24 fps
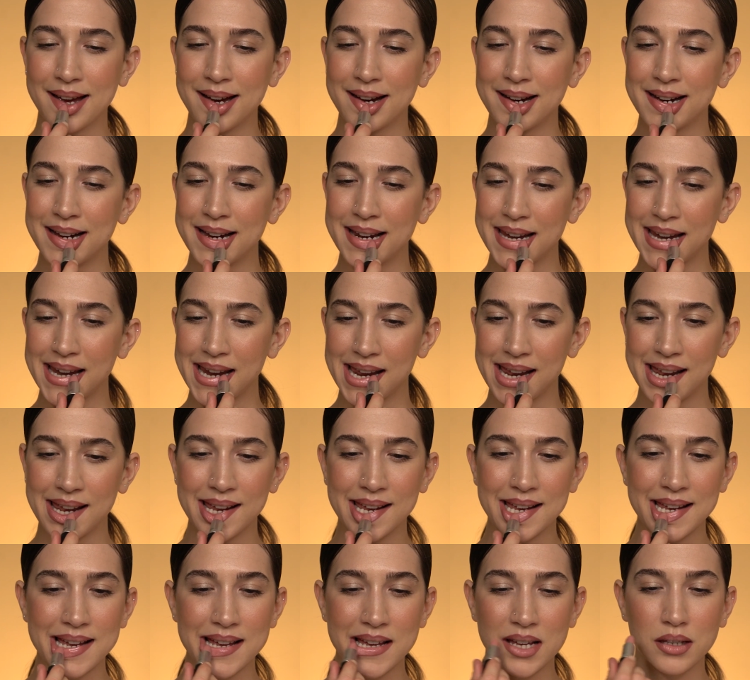kind
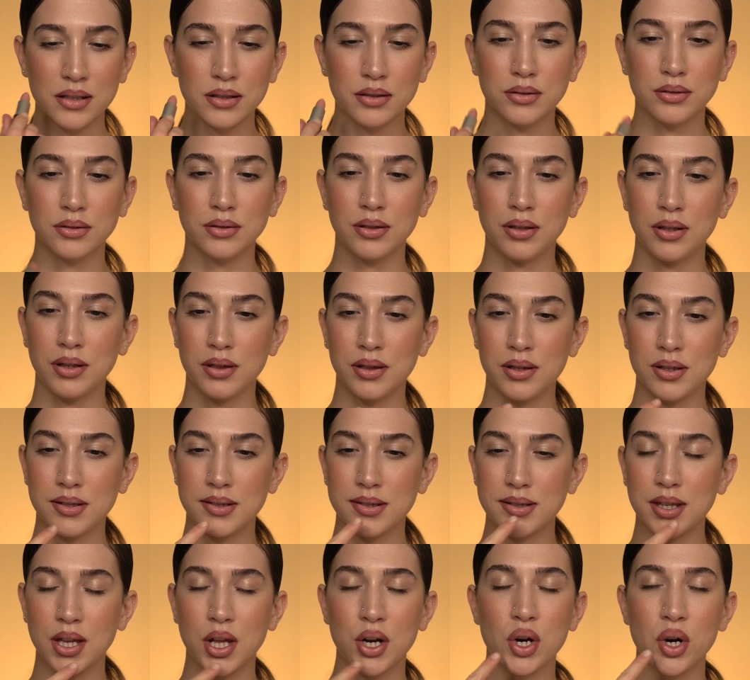in the
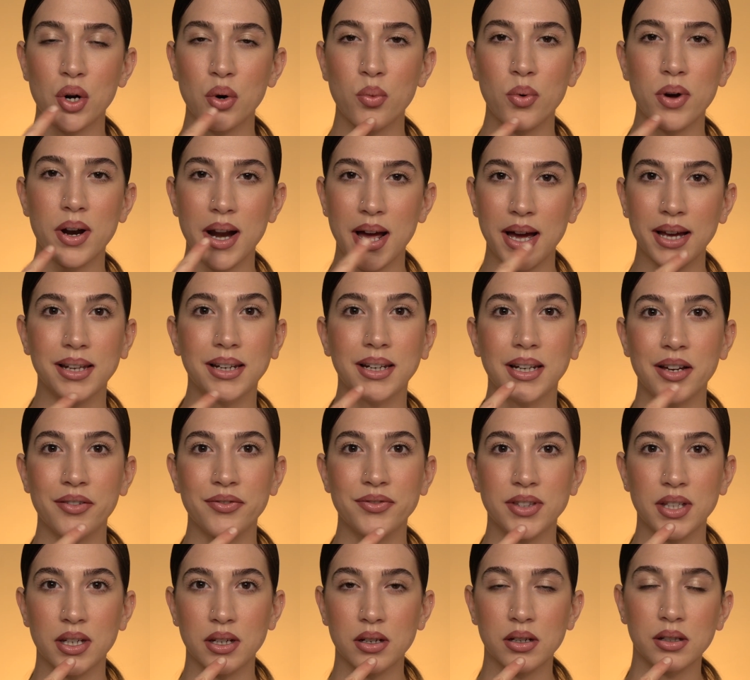center where I
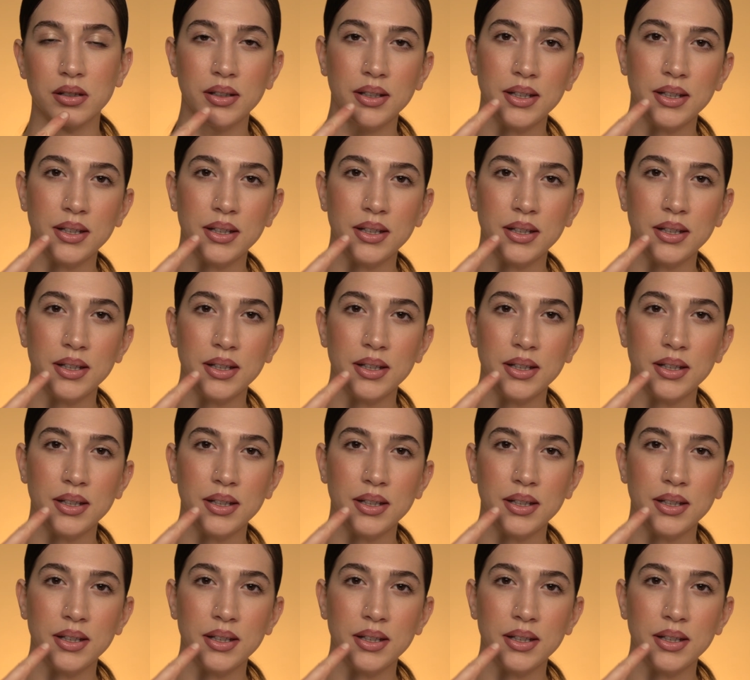left it